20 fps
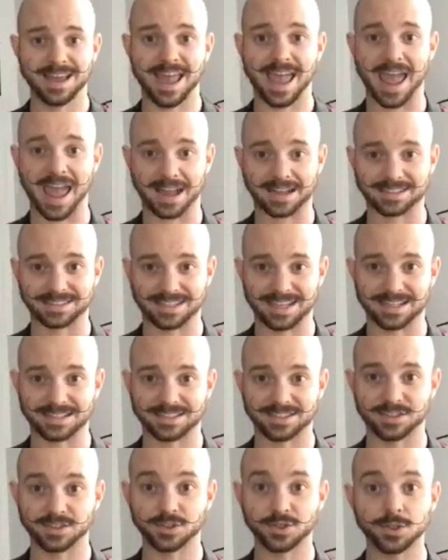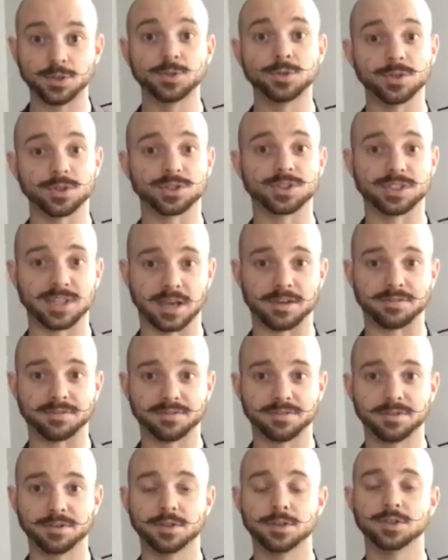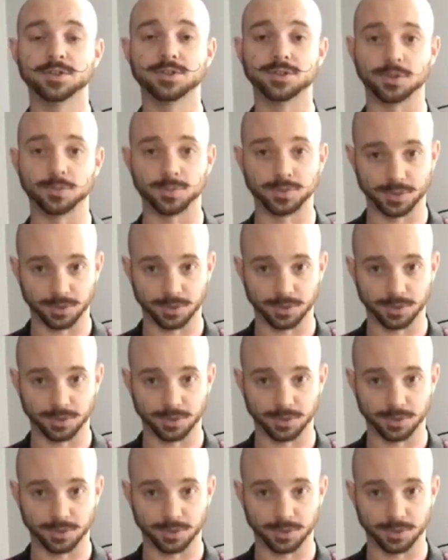access to your stuff super,